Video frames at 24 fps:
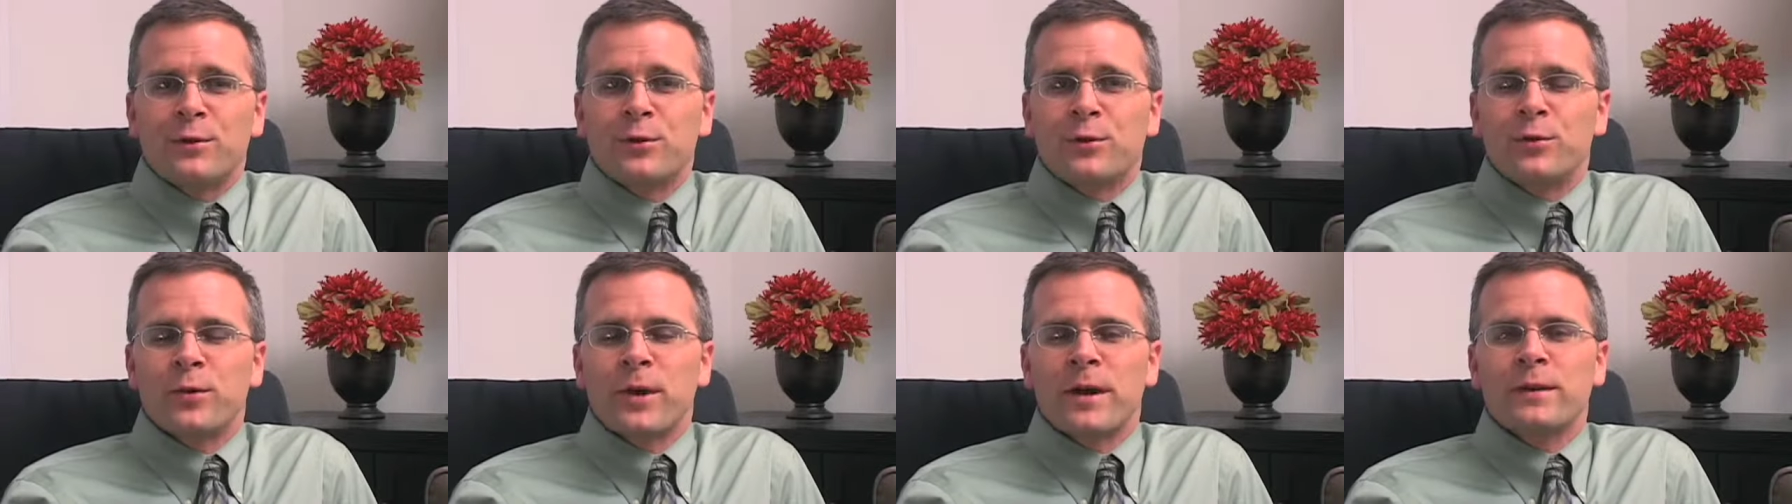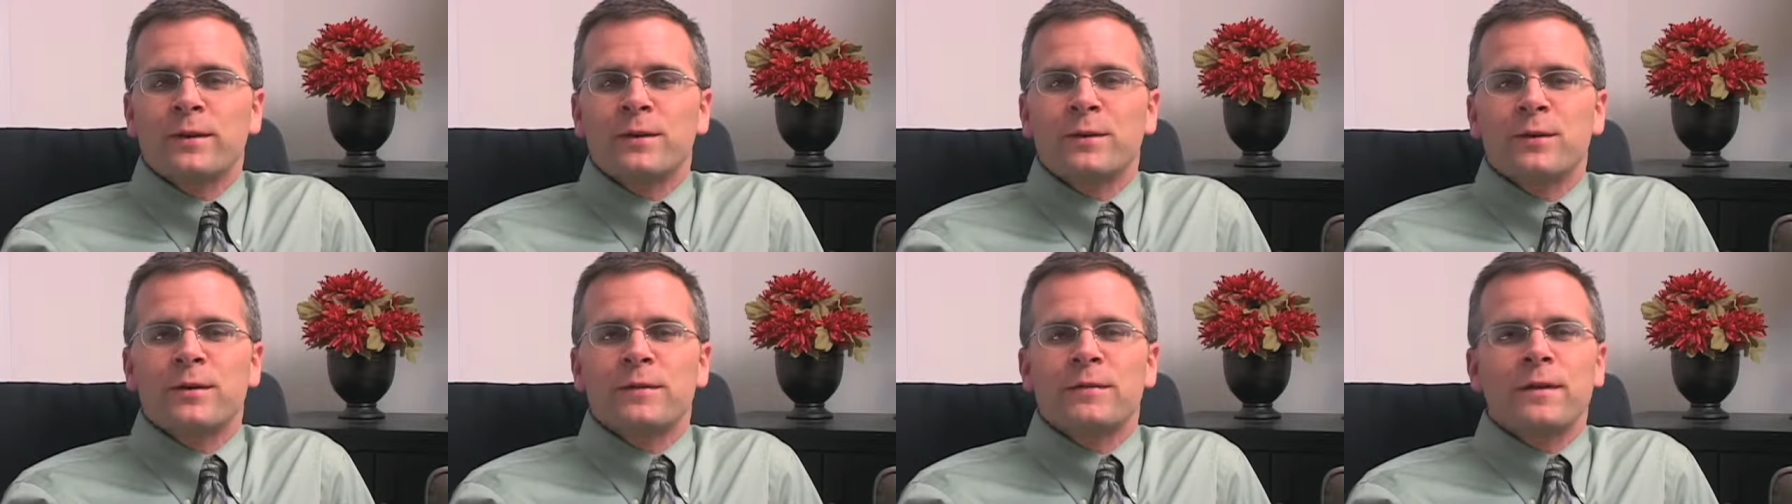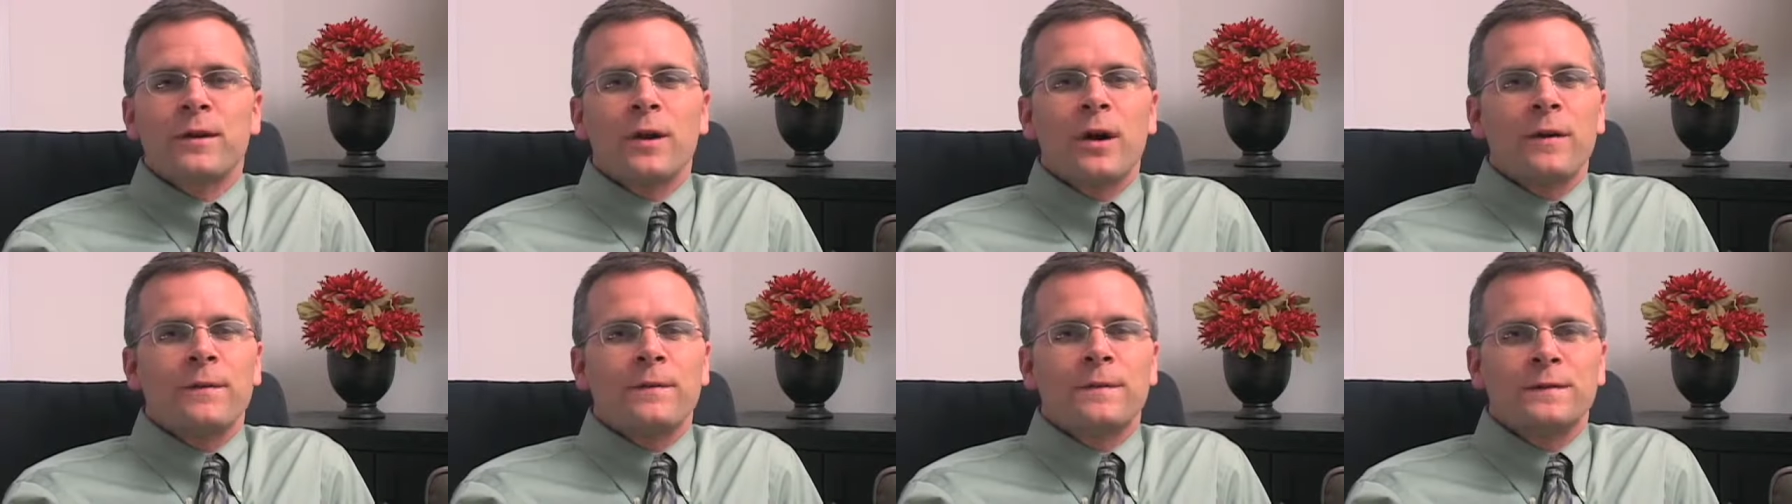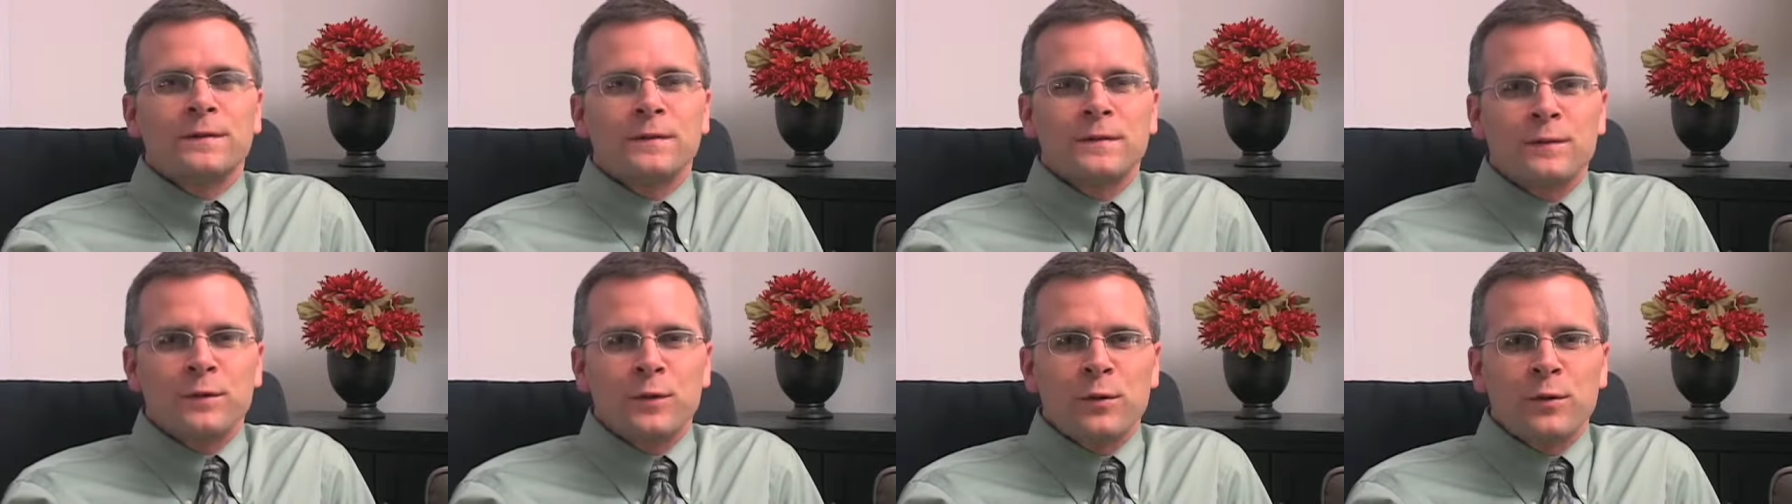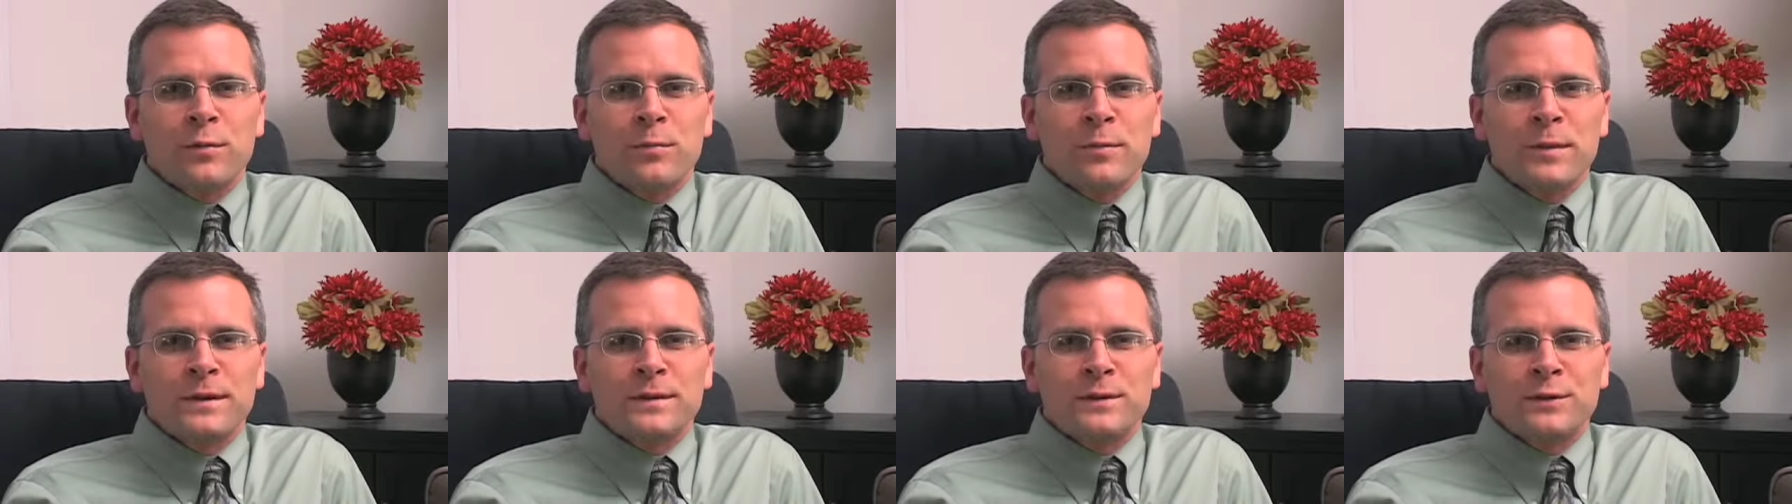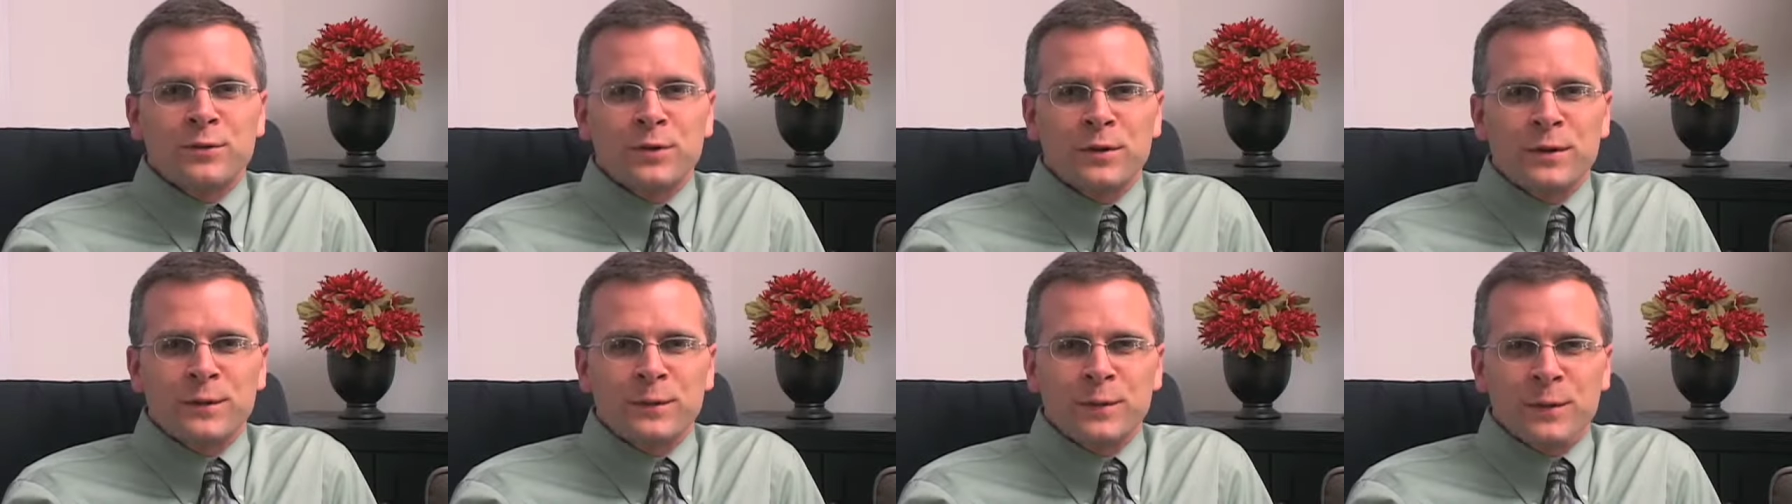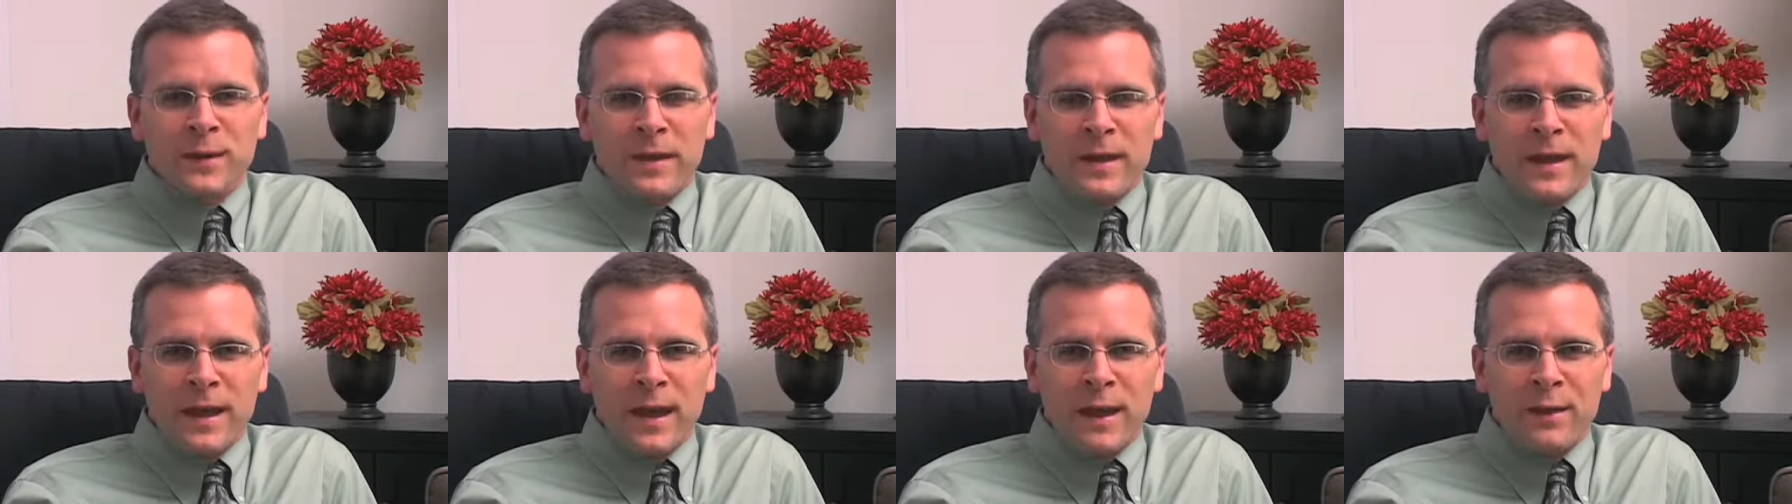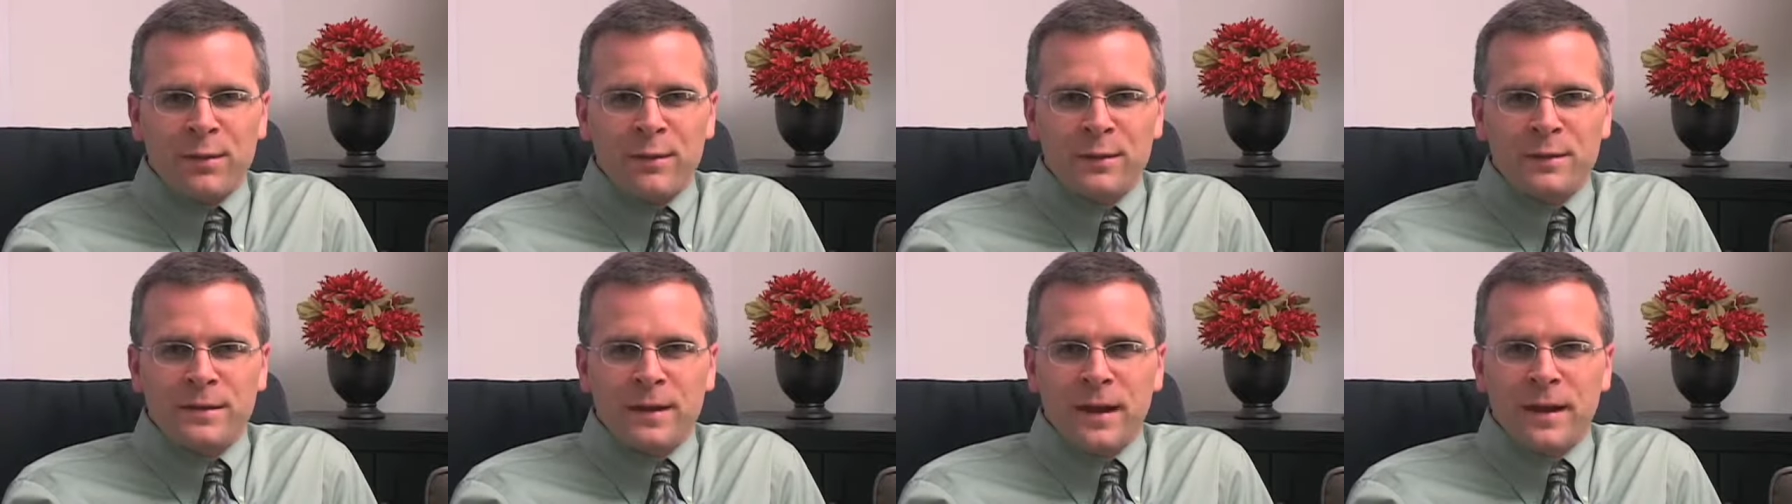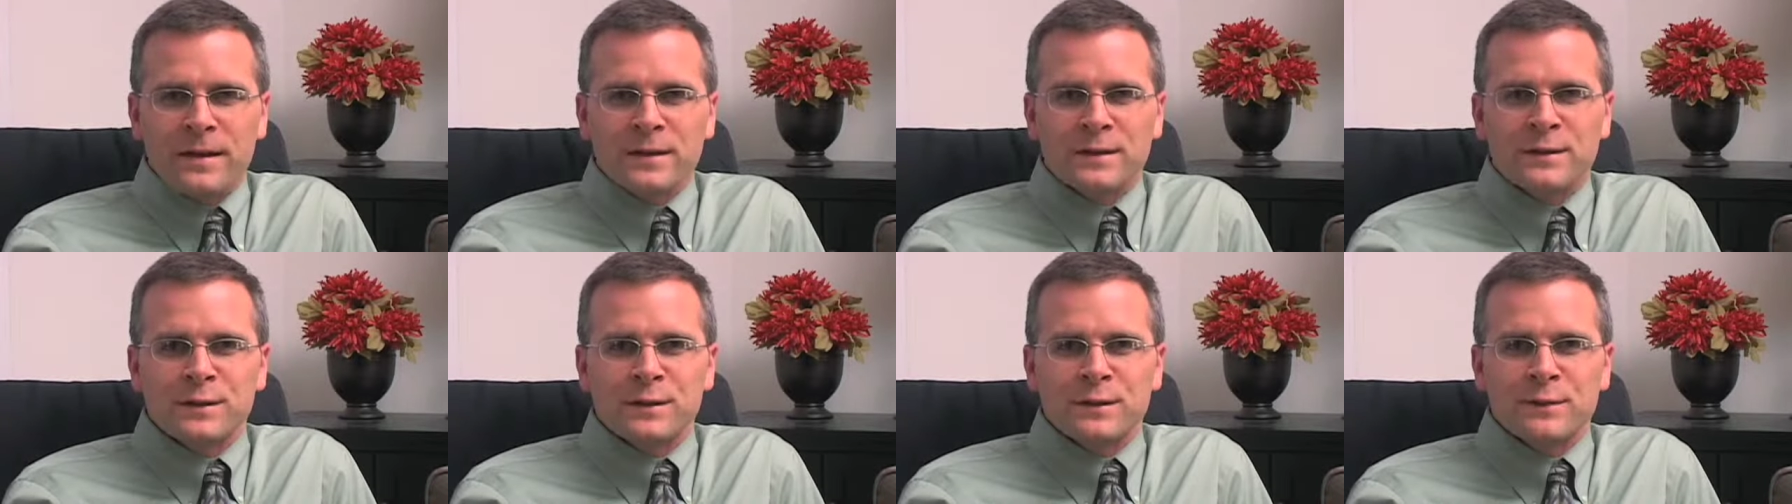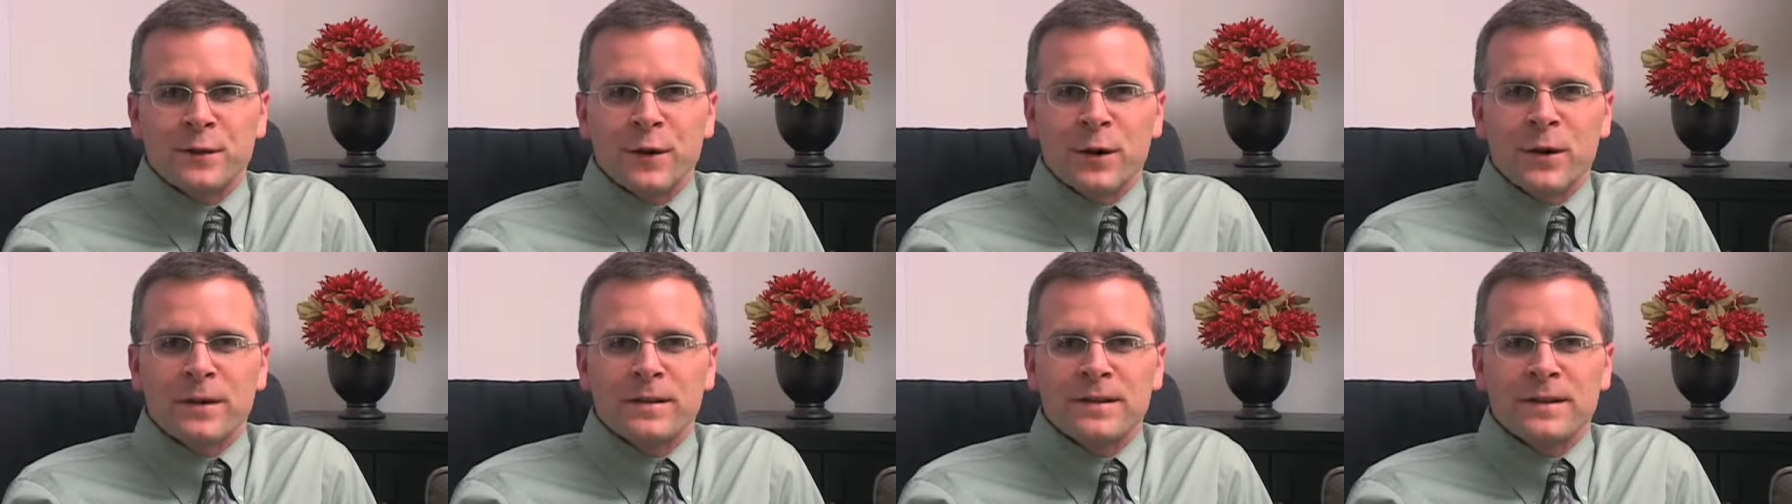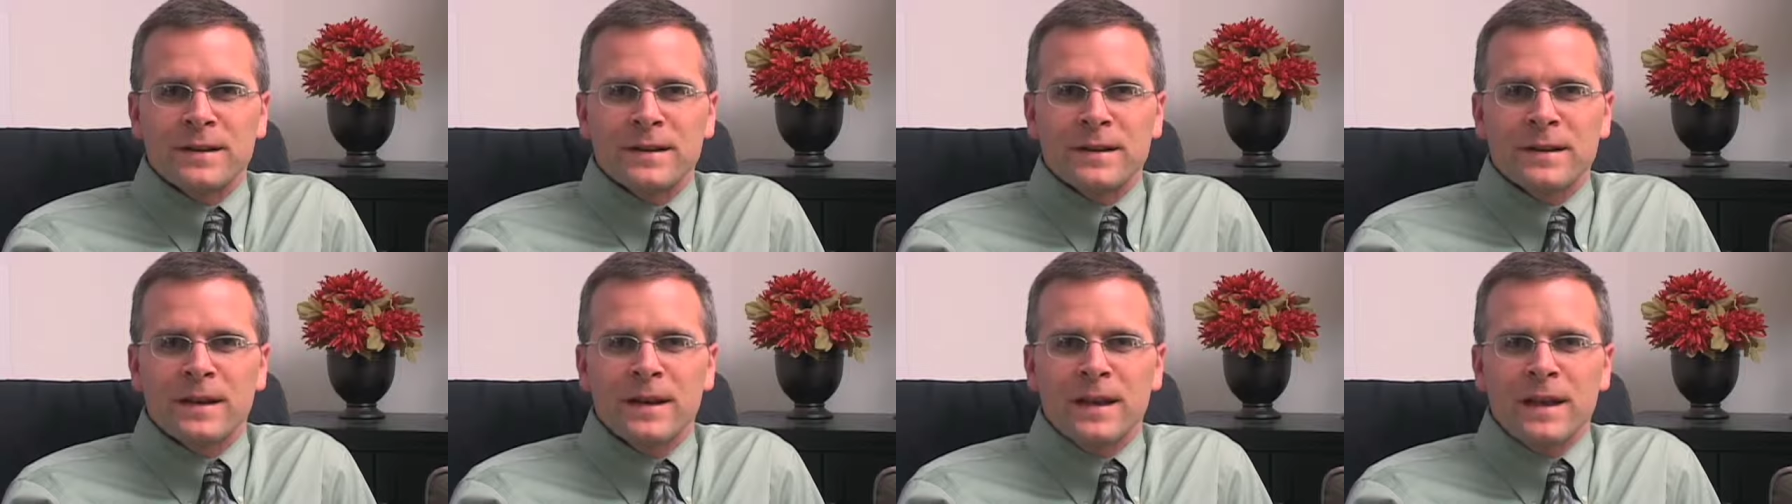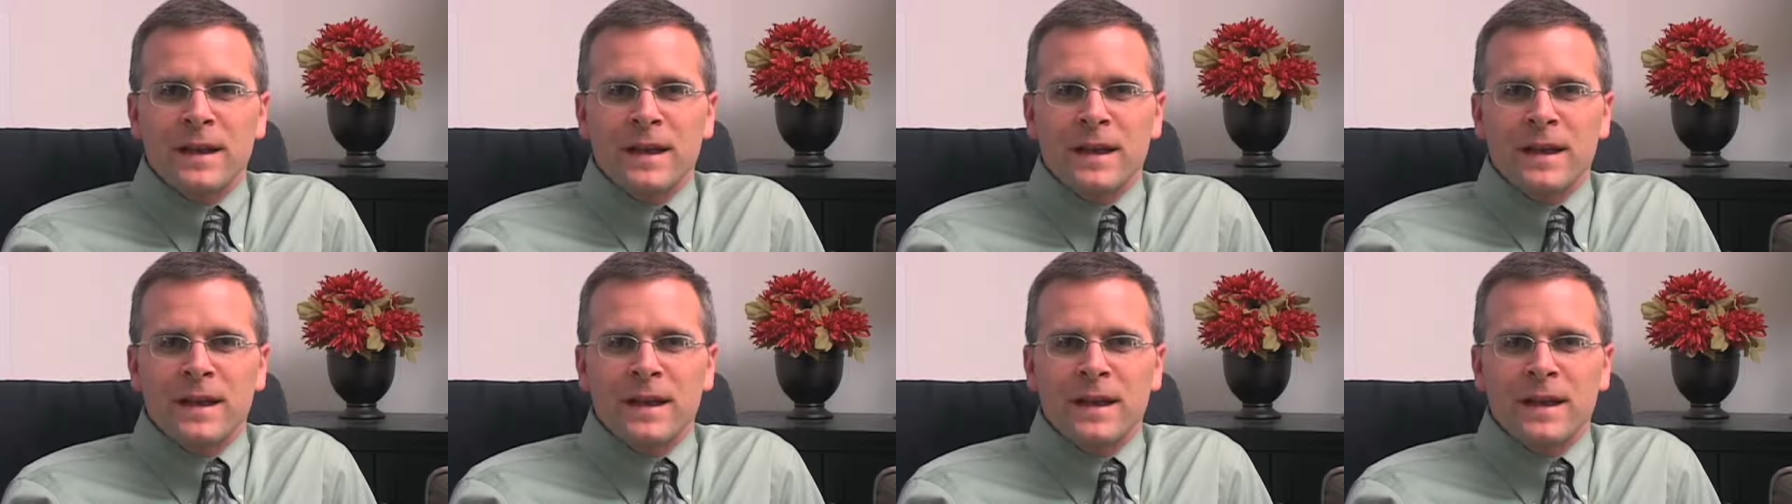director of the Office of Youth Ministry for the Catholic Diocese of Arlington.